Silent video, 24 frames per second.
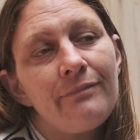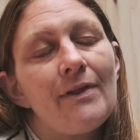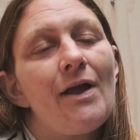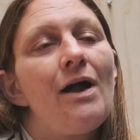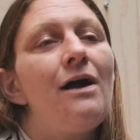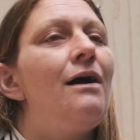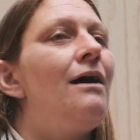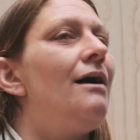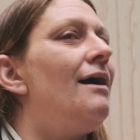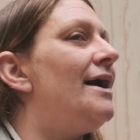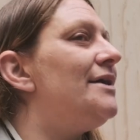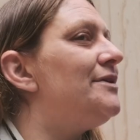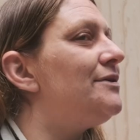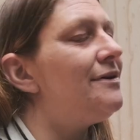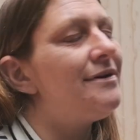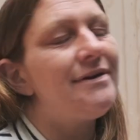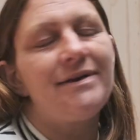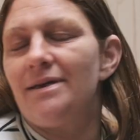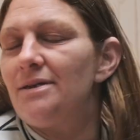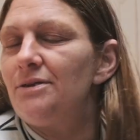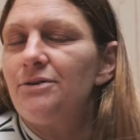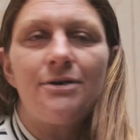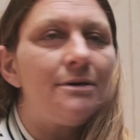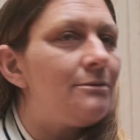I don't
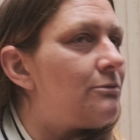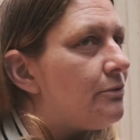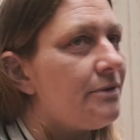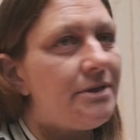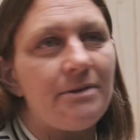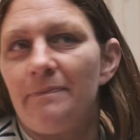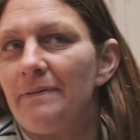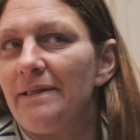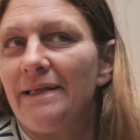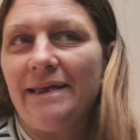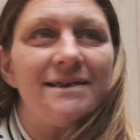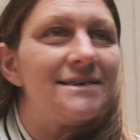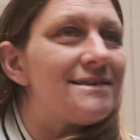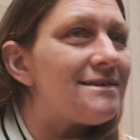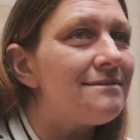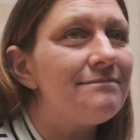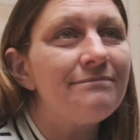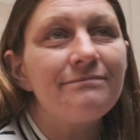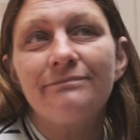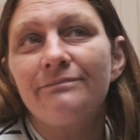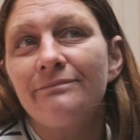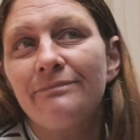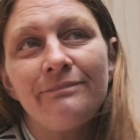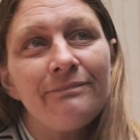get in trouble with the police.
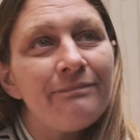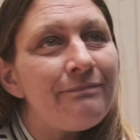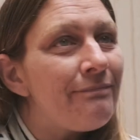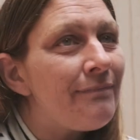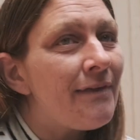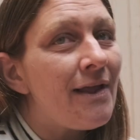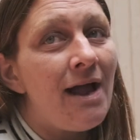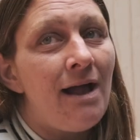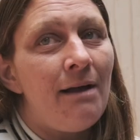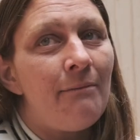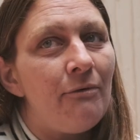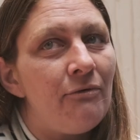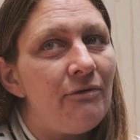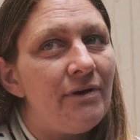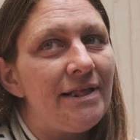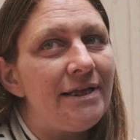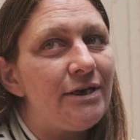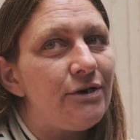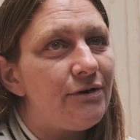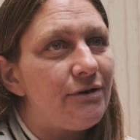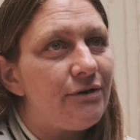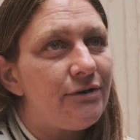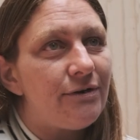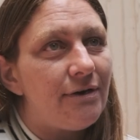I'm a really
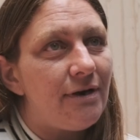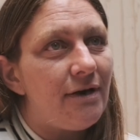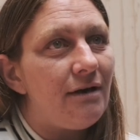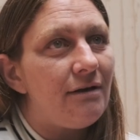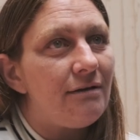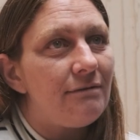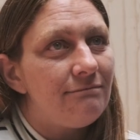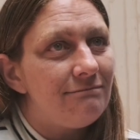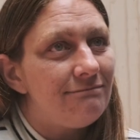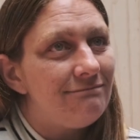good girl.